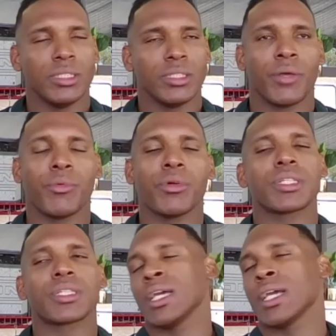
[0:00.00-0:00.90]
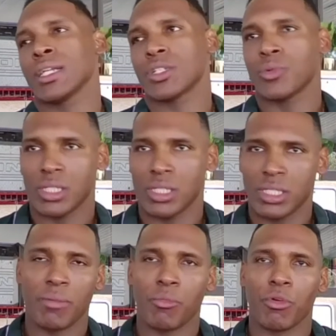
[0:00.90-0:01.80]
They weren't saying, I just want to
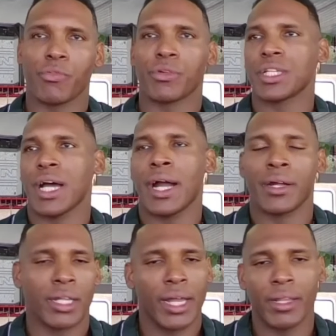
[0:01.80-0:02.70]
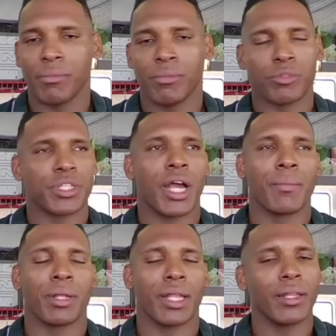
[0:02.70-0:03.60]
save more for retirement. A lot
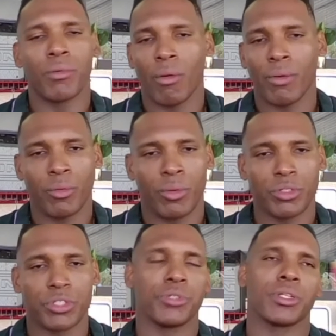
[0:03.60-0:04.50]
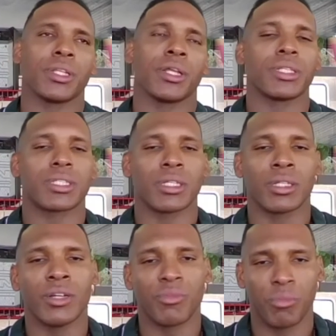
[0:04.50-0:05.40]
of them were already well suited. They wanted to
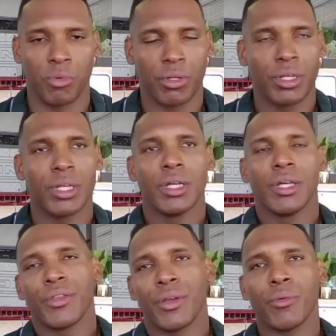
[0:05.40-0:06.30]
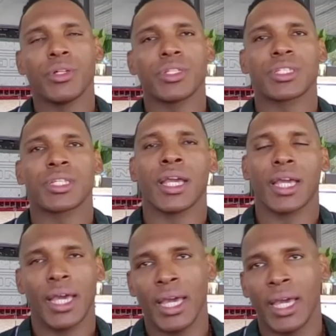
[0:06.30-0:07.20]
live more. They weren't saying,
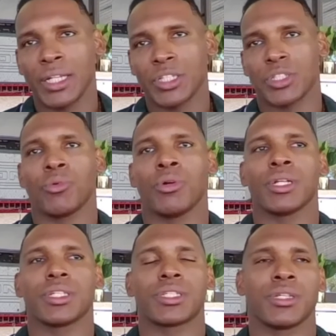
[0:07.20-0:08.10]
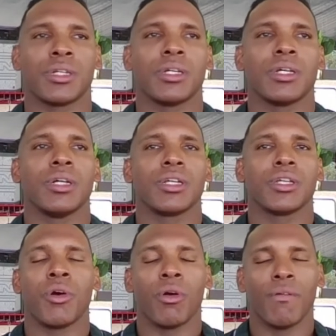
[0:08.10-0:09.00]
hey, I just wanted to,
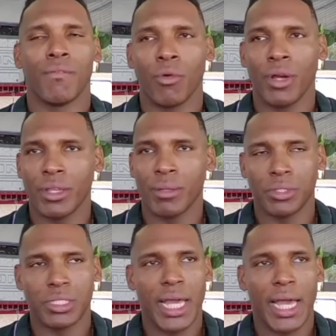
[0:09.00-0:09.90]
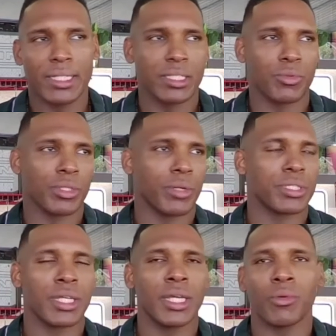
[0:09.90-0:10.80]
avoid the most taxes. What they were
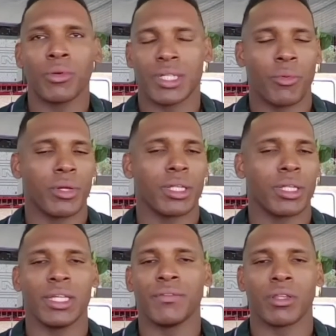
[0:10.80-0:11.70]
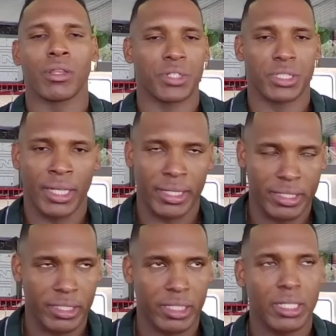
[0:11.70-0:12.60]
saying was, I want to leave the largest
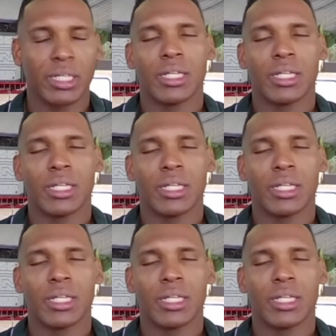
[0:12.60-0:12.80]
legacy.